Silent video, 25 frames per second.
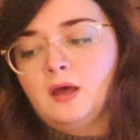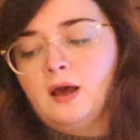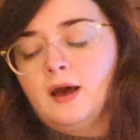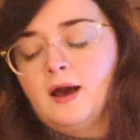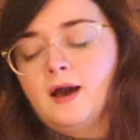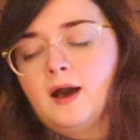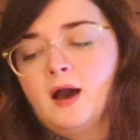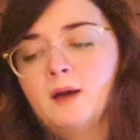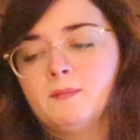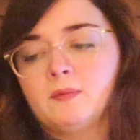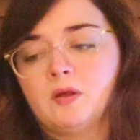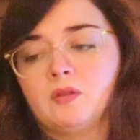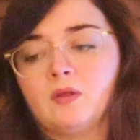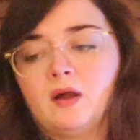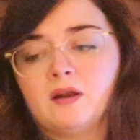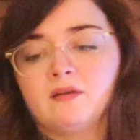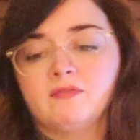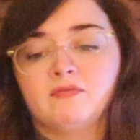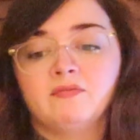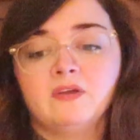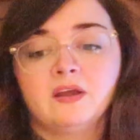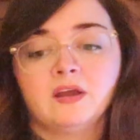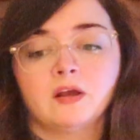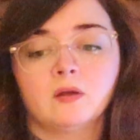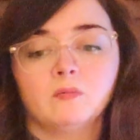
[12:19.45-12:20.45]
um, a lot
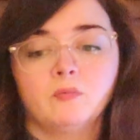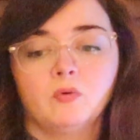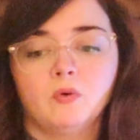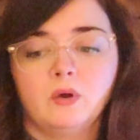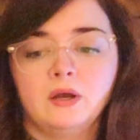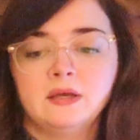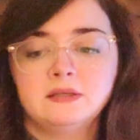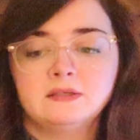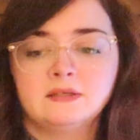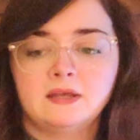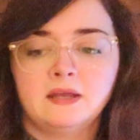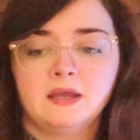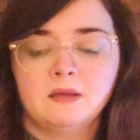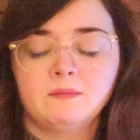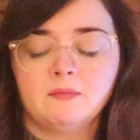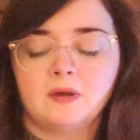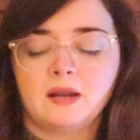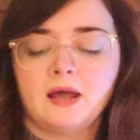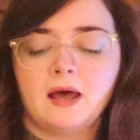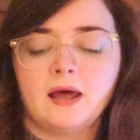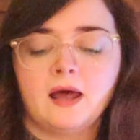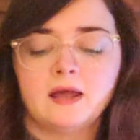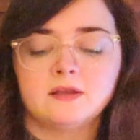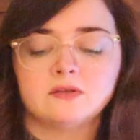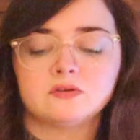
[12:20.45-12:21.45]
of finger pointing, but
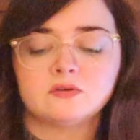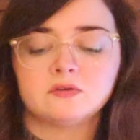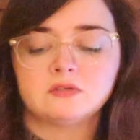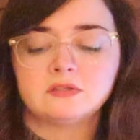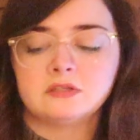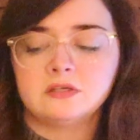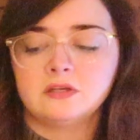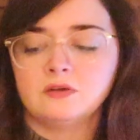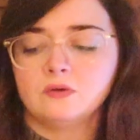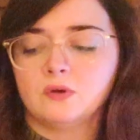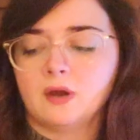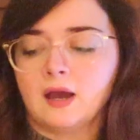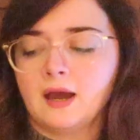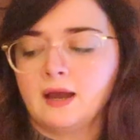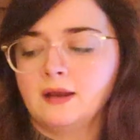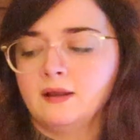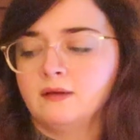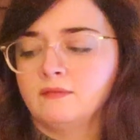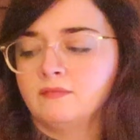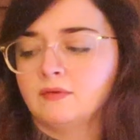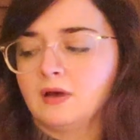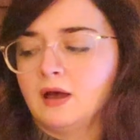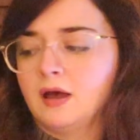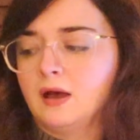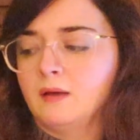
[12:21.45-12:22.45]
I, I do see you kind
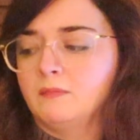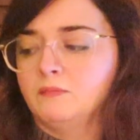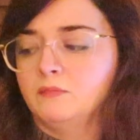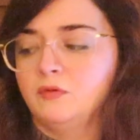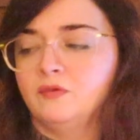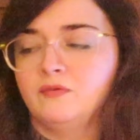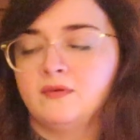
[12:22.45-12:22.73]
of um,